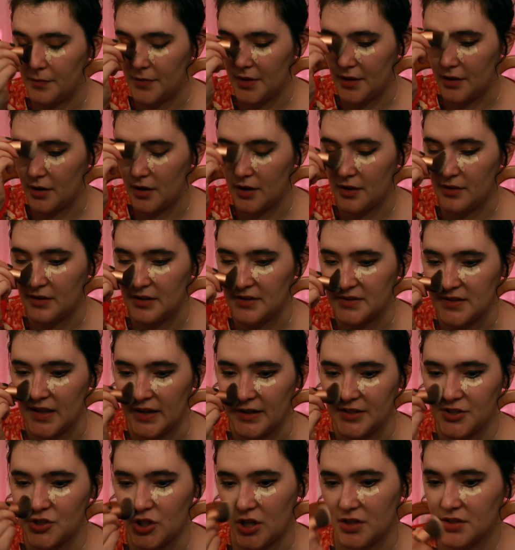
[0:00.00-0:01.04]
There are these
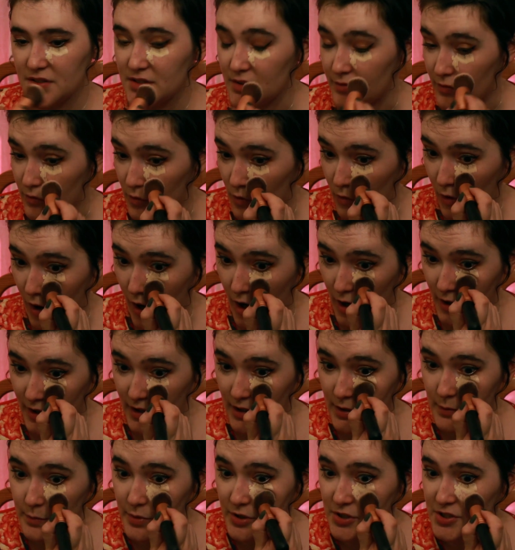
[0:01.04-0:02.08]
like chunks of rock
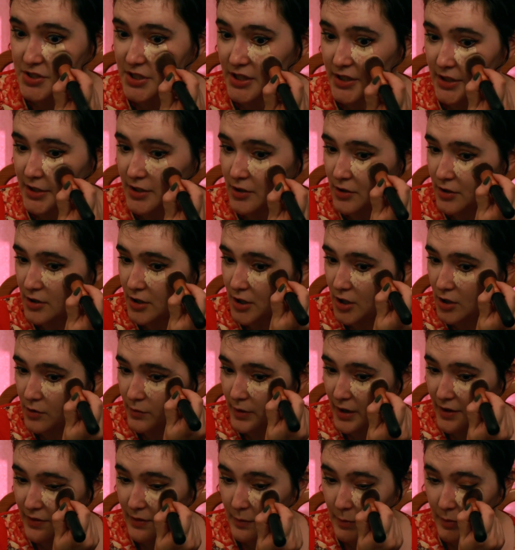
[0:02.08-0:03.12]
in particular
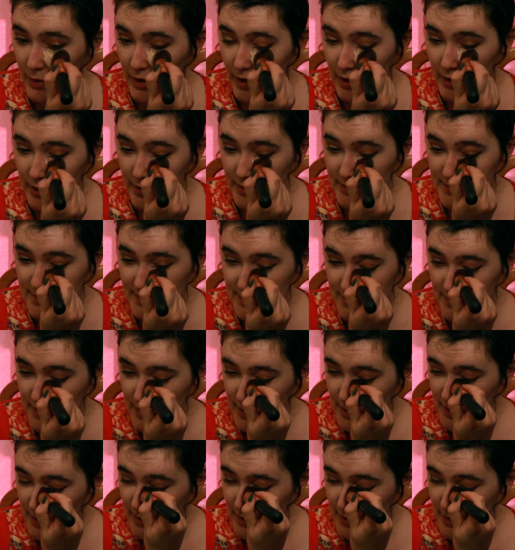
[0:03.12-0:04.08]
around the planets